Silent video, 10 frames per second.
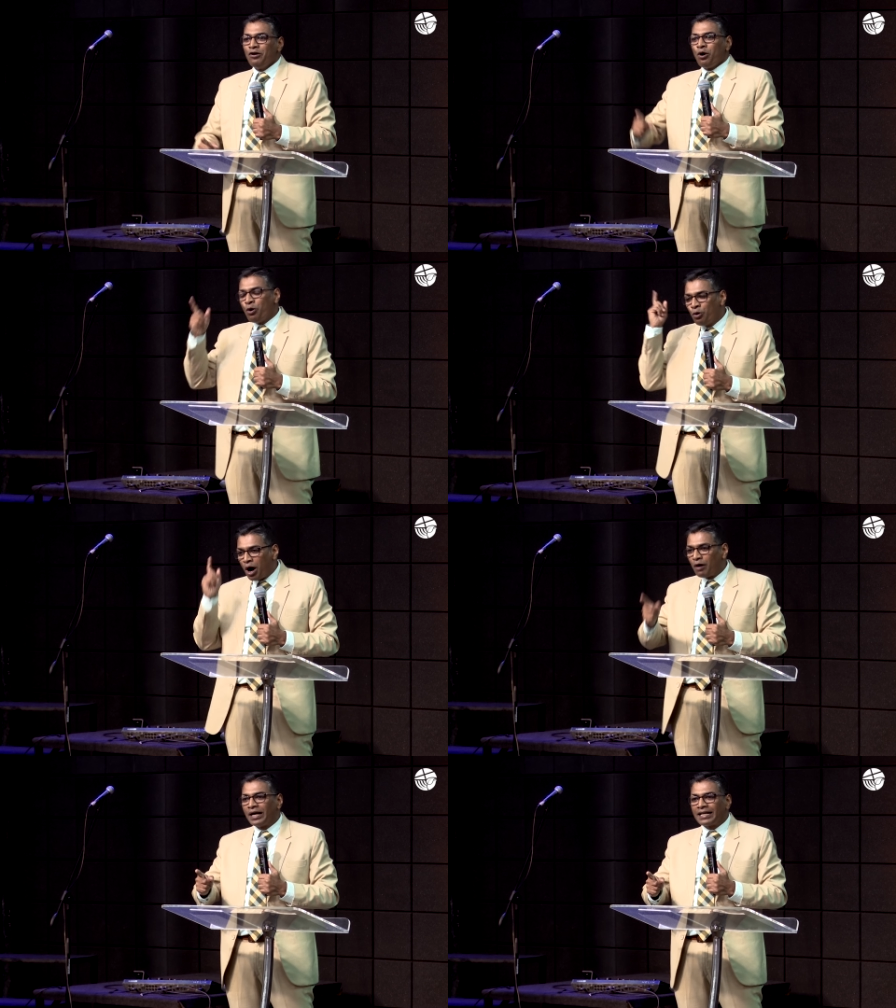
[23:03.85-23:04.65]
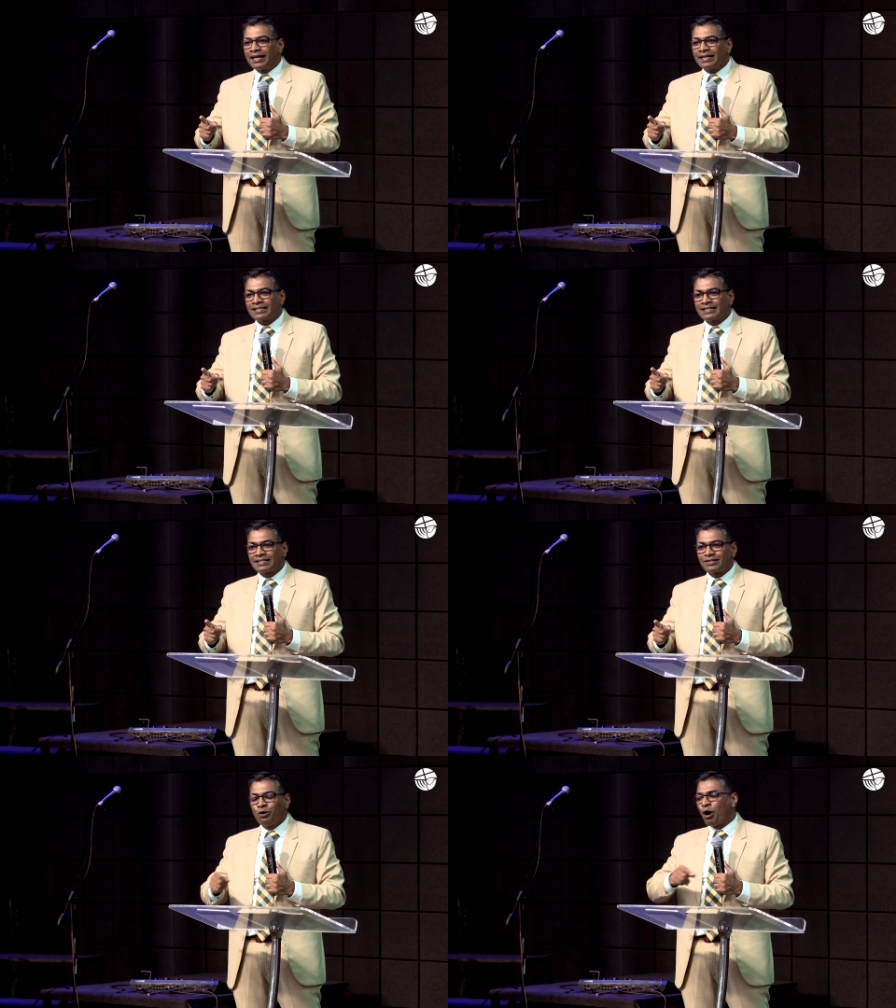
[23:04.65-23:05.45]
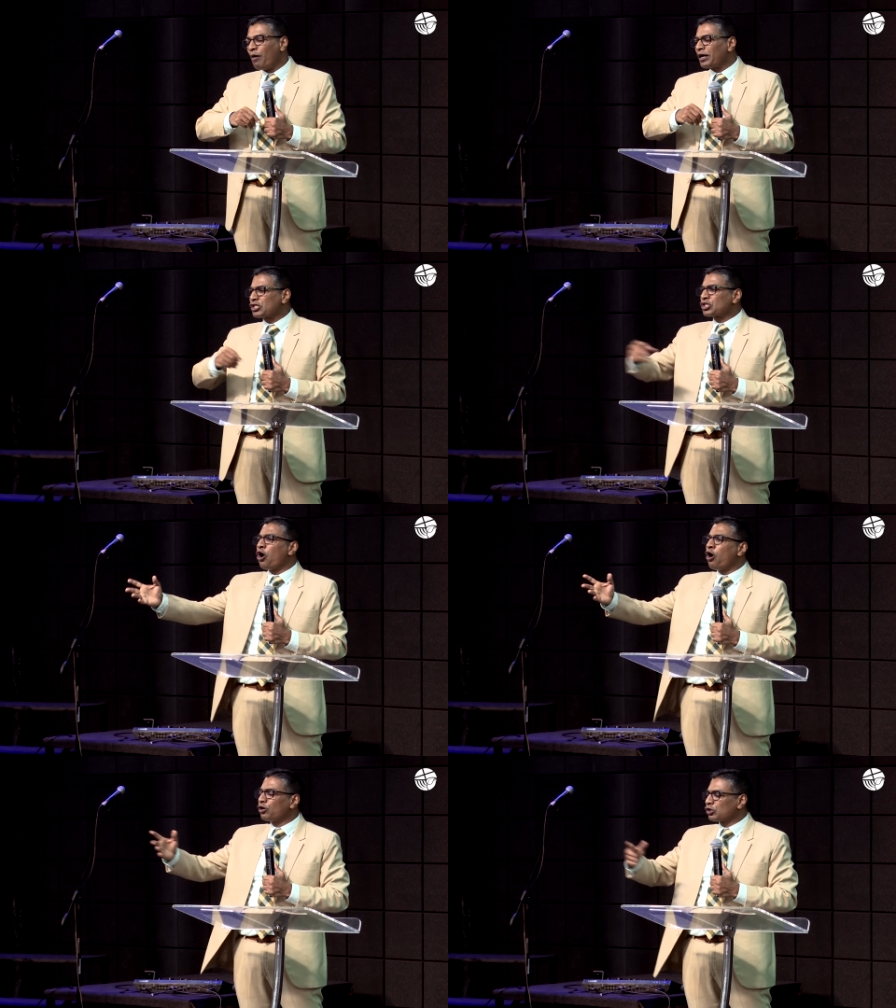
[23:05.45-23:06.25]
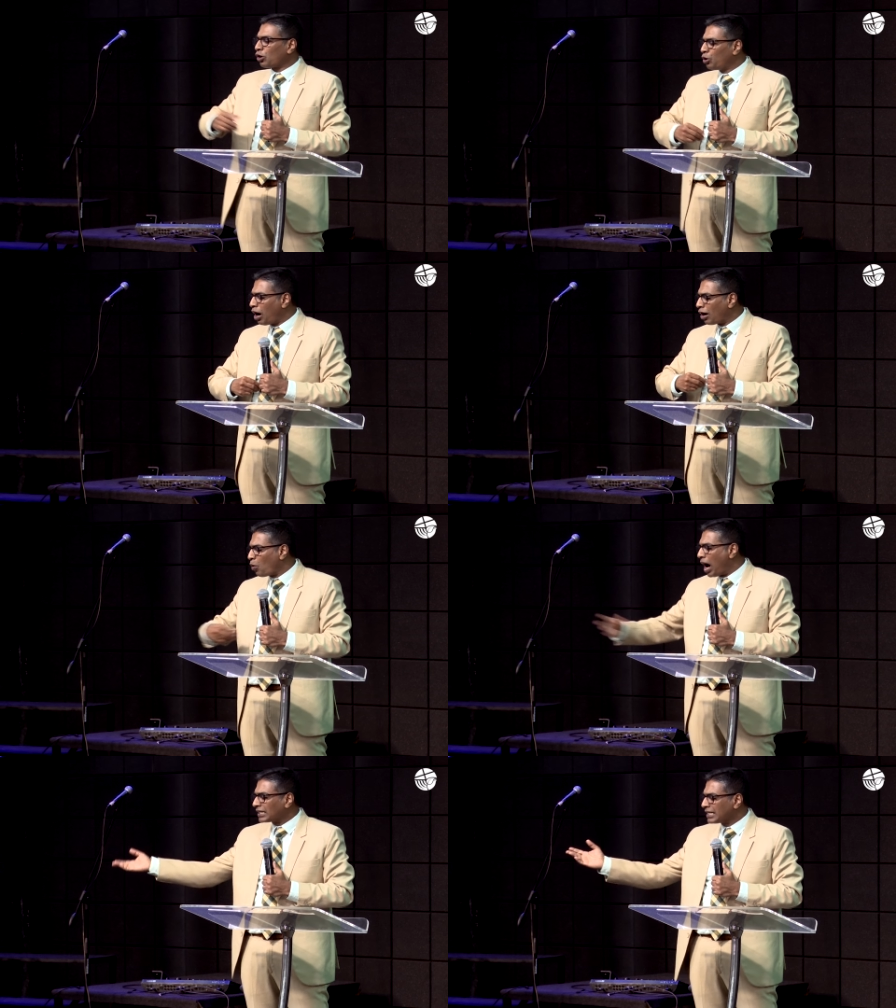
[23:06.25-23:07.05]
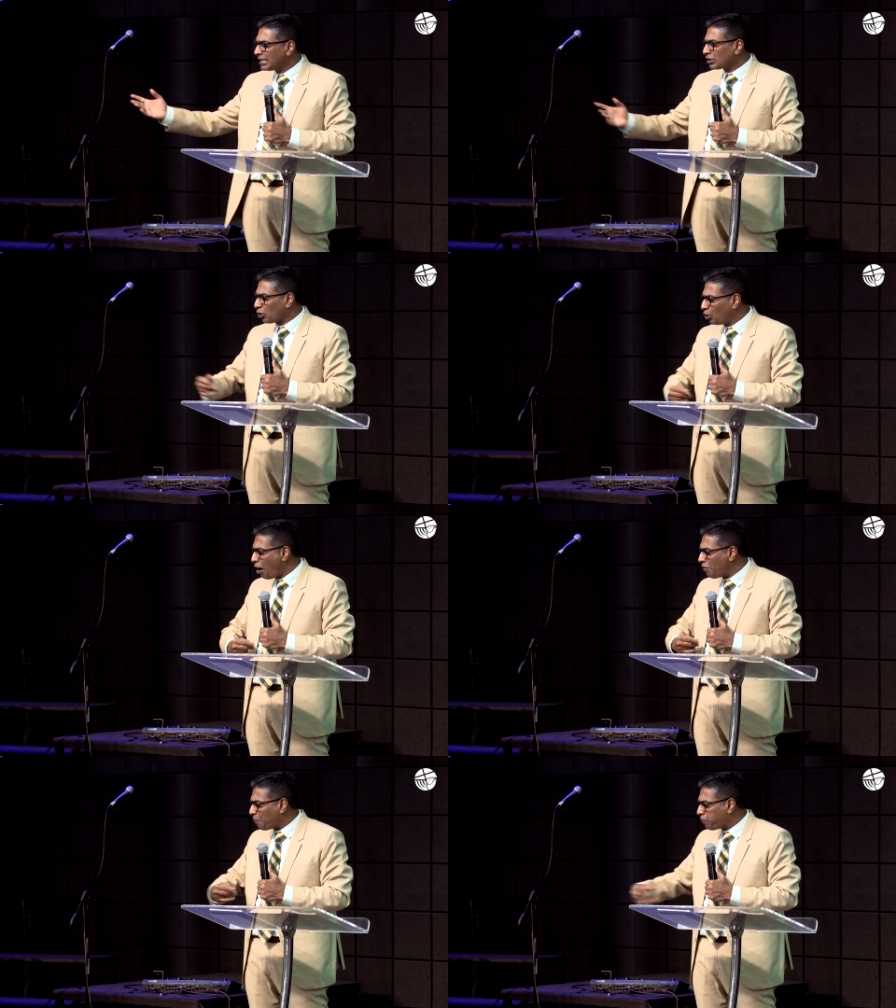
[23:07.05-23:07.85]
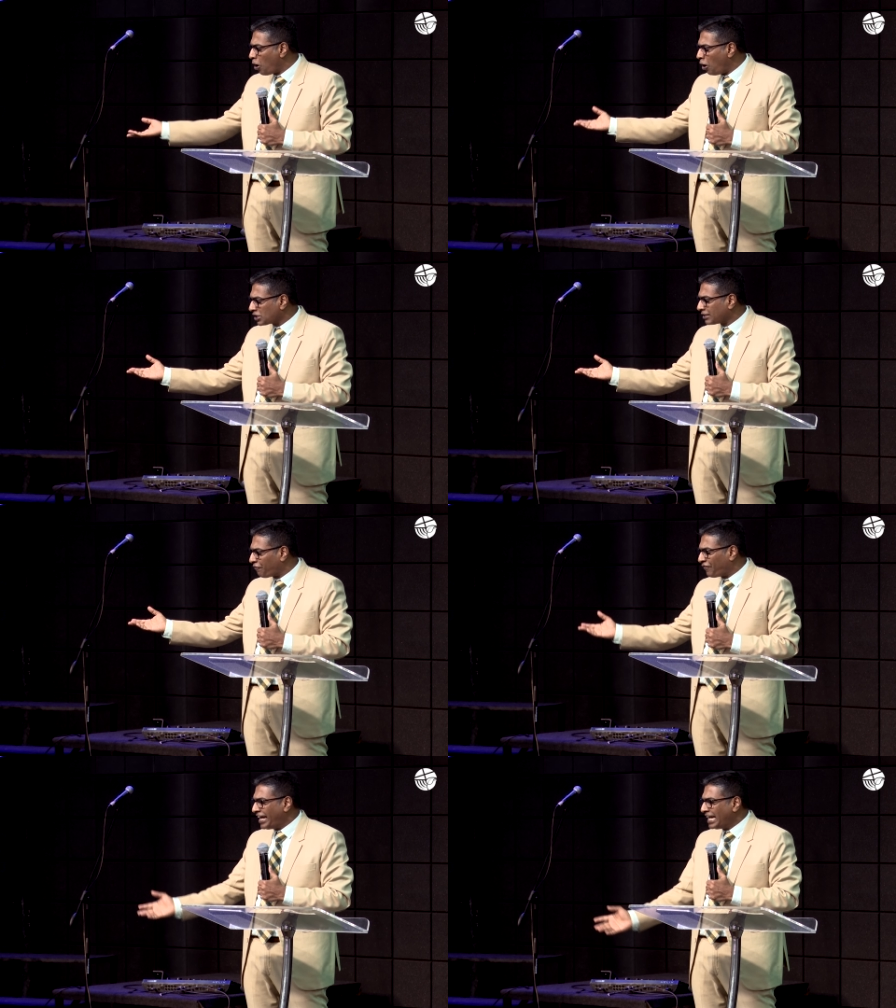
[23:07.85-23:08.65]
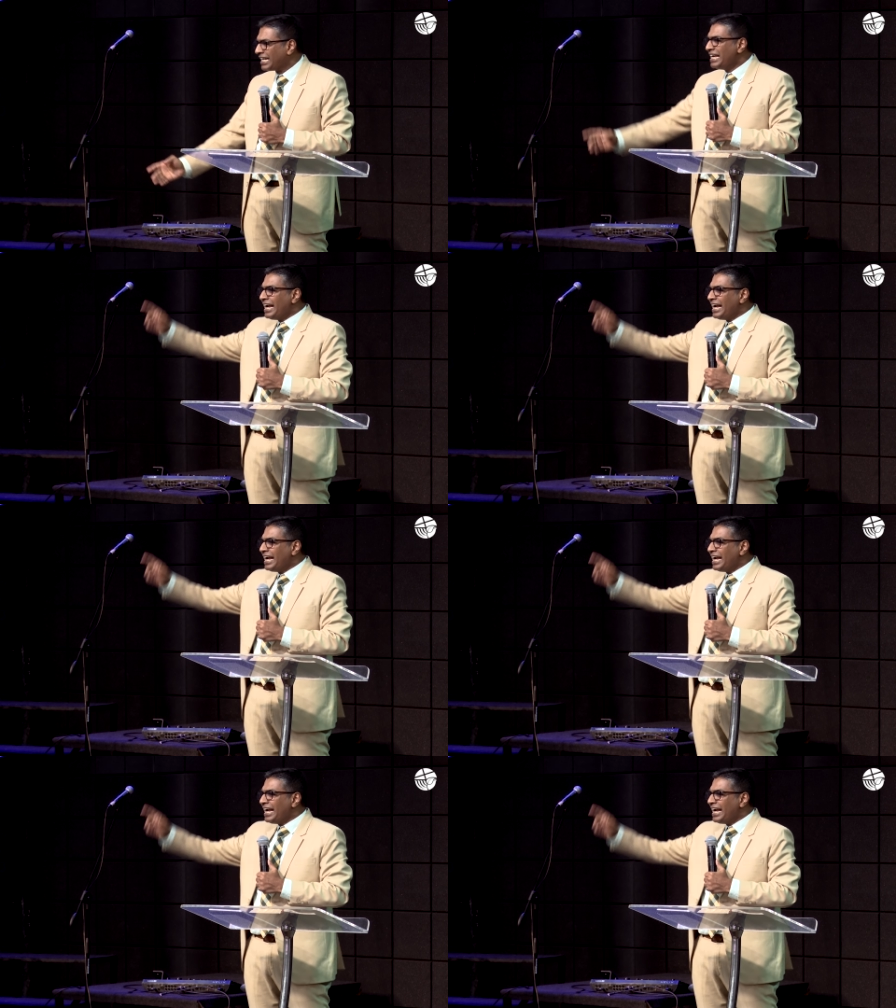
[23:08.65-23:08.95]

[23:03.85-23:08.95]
Whoever does, whoever sows, or whoever waters, or whoever plows the field,